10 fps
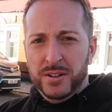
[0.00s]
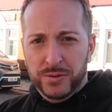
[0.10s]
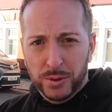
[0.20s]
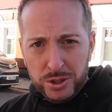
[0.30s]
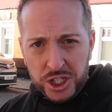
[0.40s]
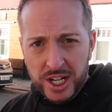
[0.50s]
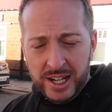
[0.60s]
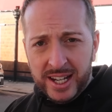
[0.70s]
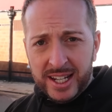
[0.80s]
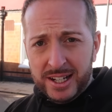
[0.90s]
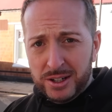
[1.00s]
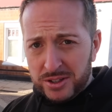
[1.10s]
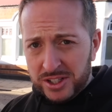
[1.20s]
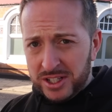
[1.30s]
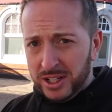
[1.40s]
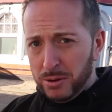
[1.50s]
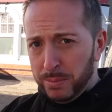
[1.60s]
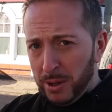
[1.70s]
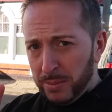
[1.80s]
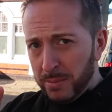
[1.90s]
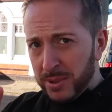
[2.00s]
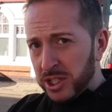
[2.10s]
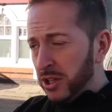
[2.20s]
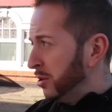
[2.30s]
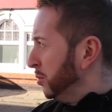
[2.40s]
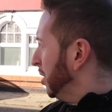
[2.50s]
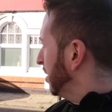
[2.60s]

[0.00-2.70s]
Fortunately, it looks as though pub number 2